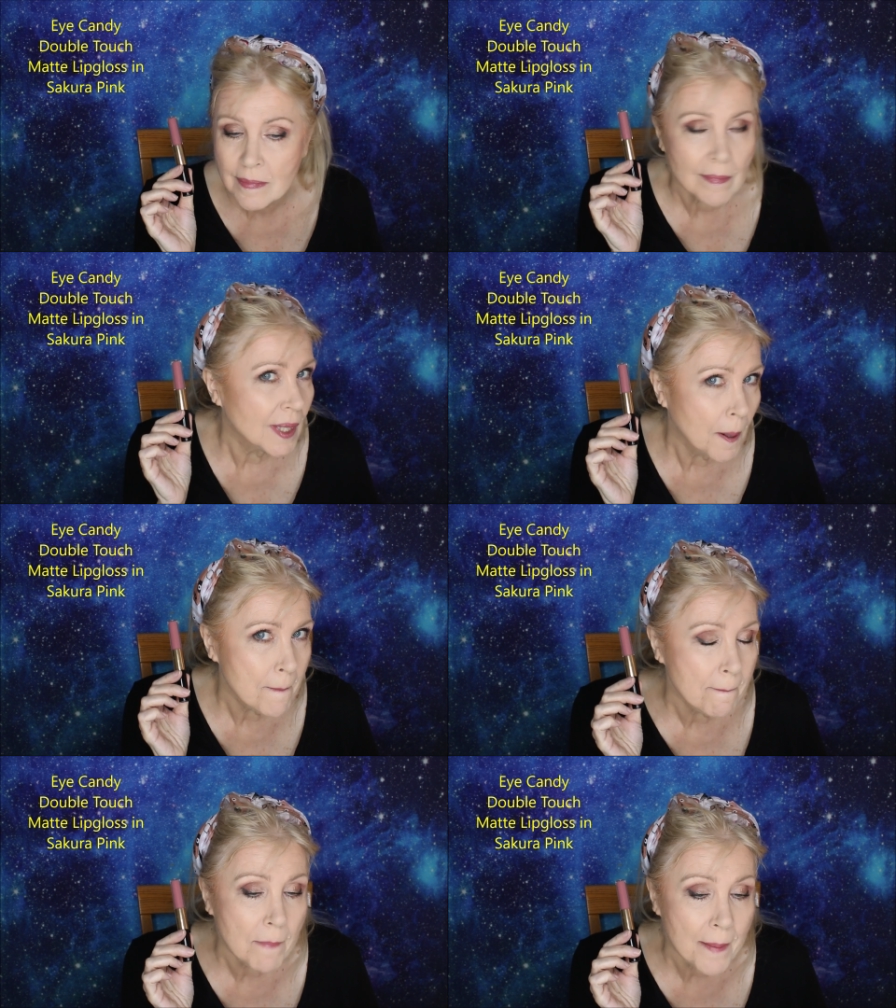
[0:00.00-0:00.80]

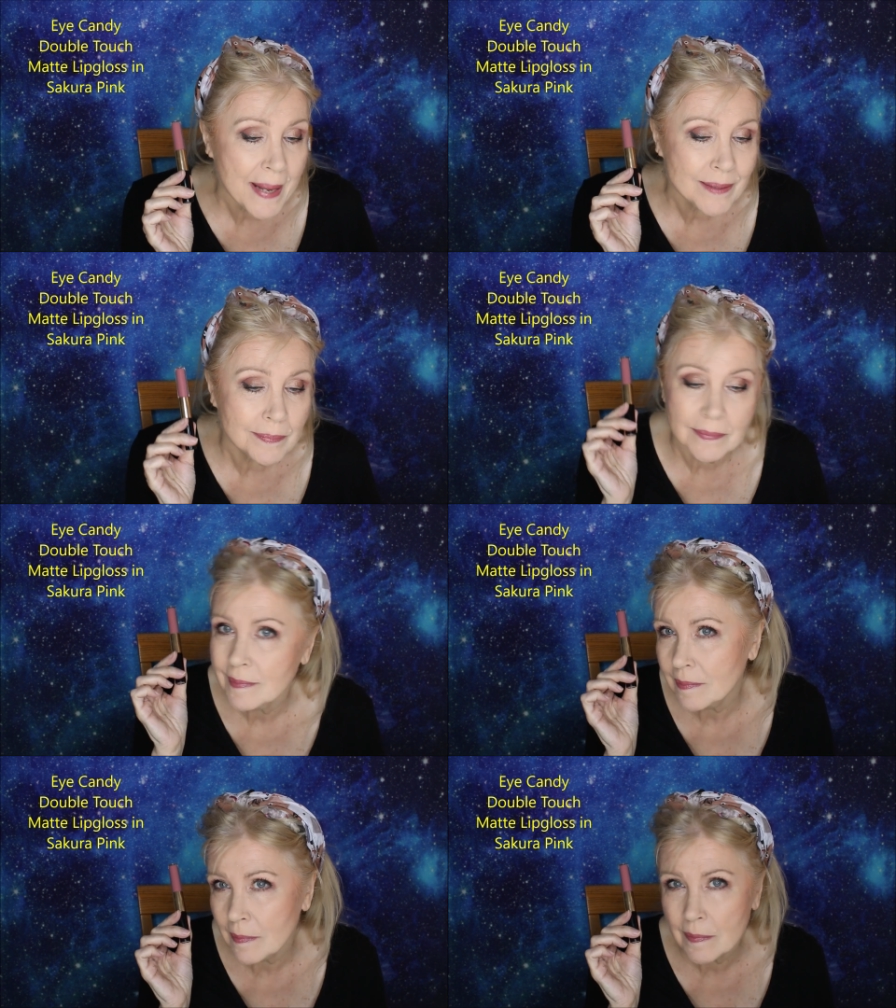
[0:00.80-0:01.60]
So it's a
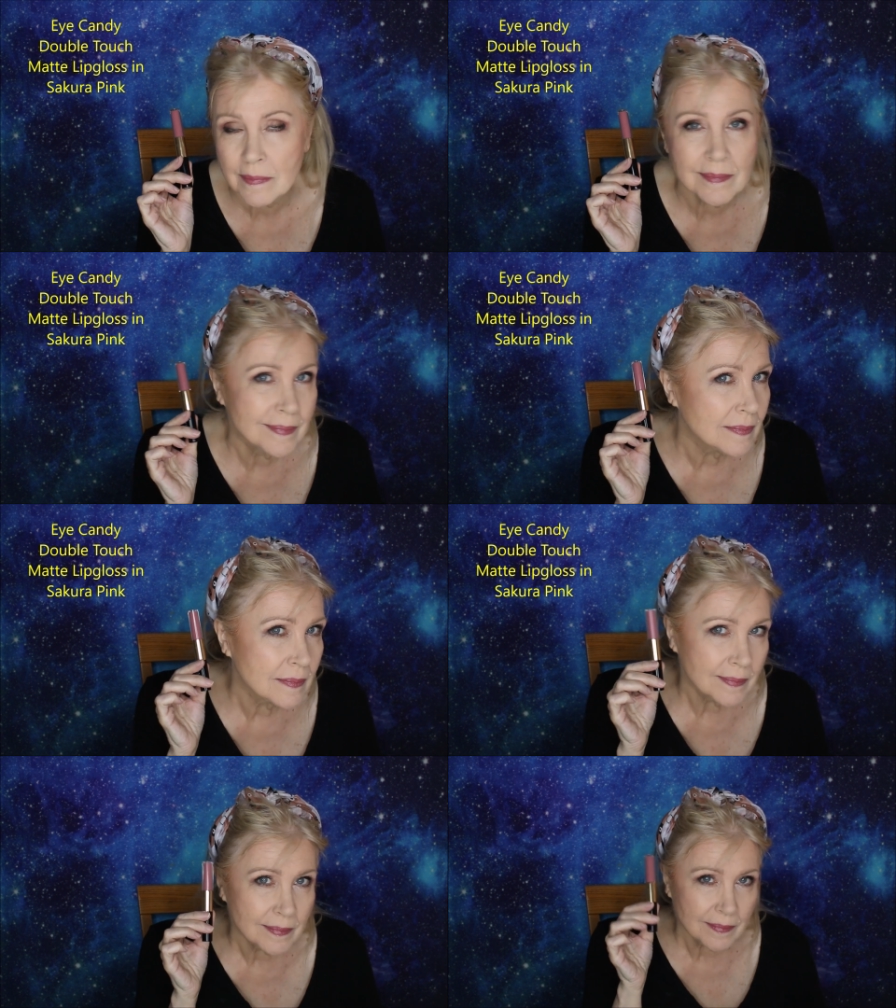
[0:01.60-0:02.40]
little darker
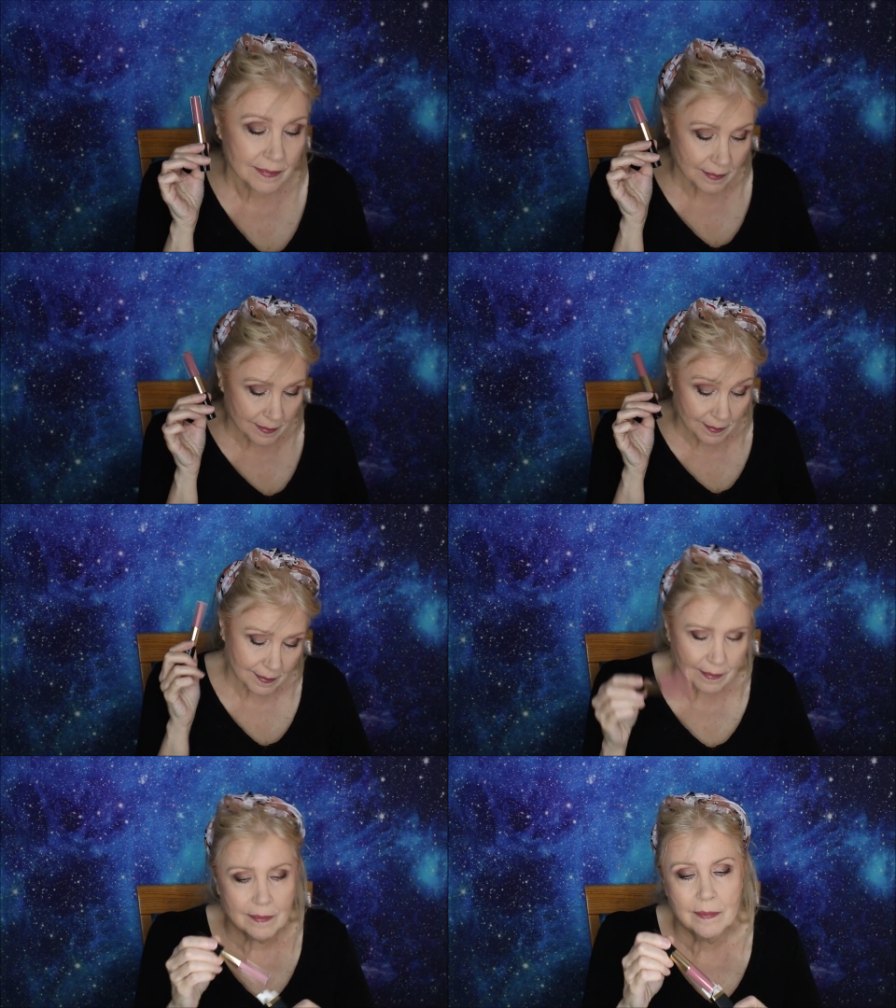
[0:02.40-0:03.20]
than I'm comfortable
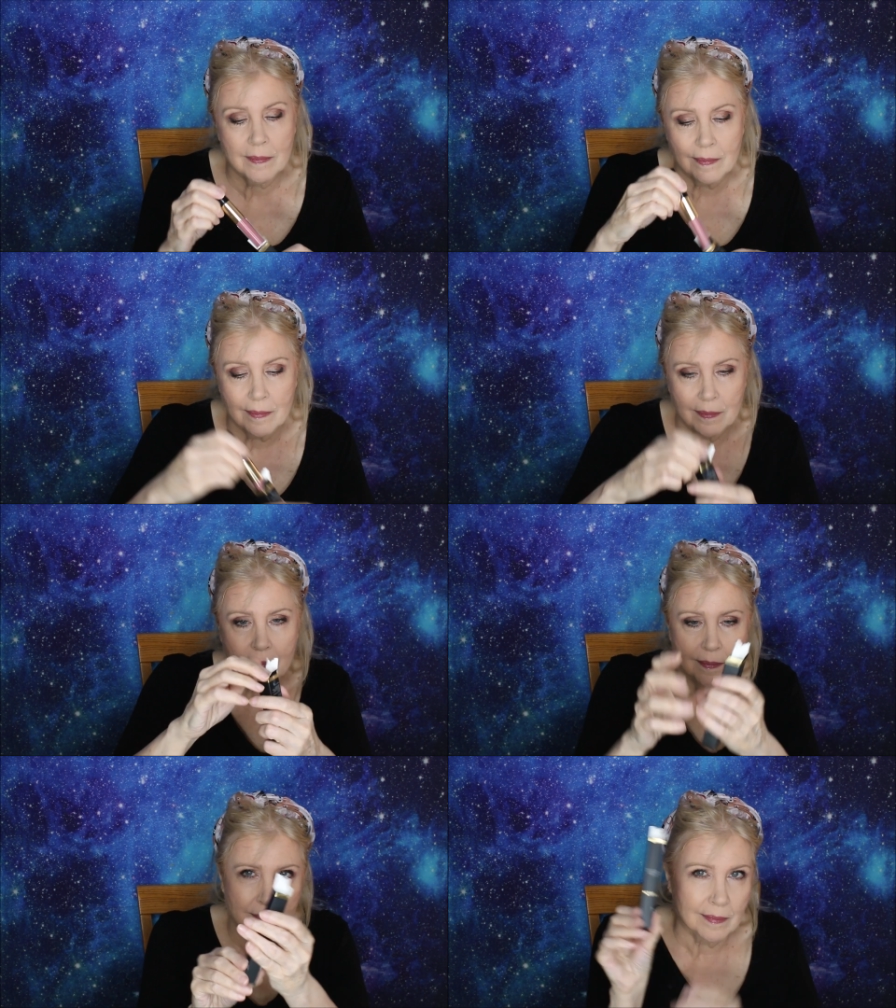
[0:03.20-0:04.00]
with, but I
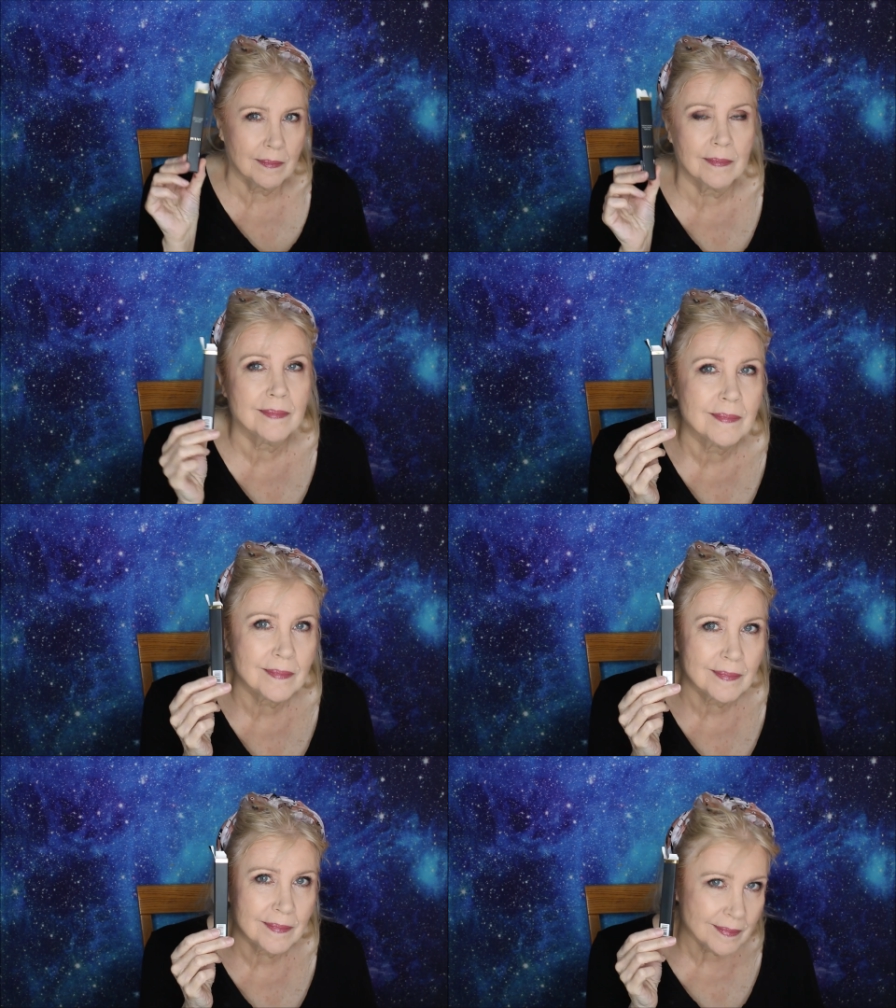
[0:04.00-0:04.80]
thought it was a really
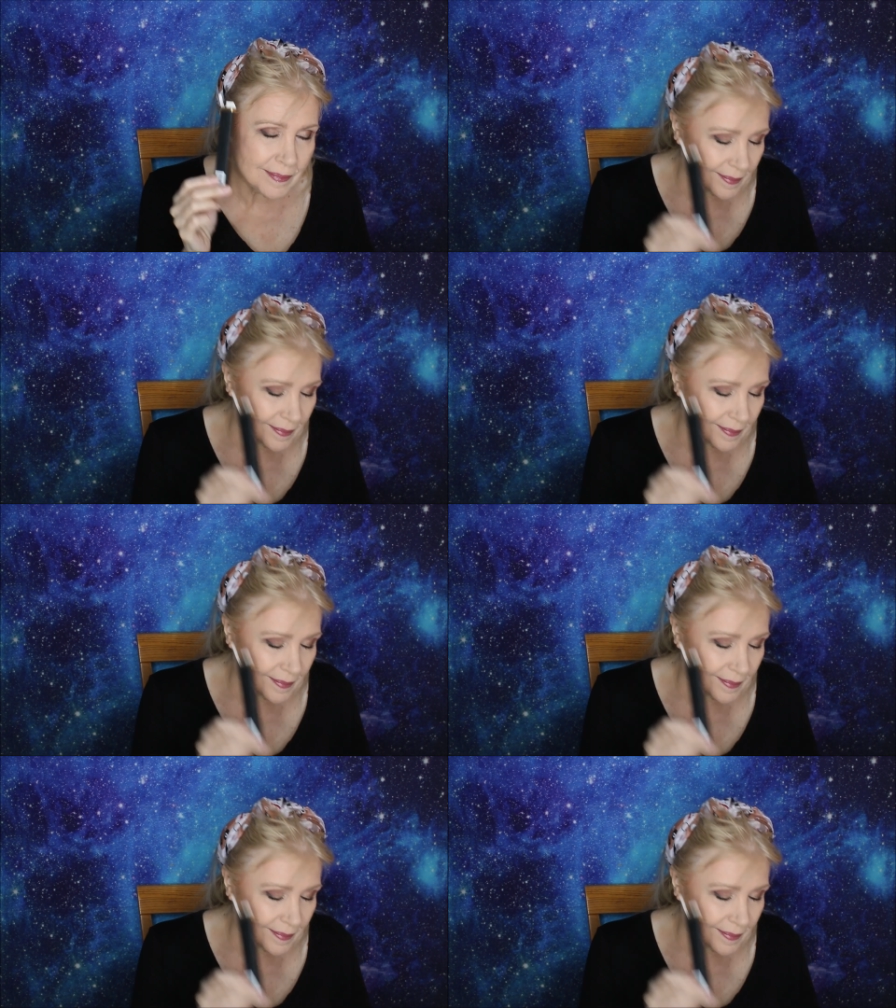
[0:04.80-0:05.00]
nice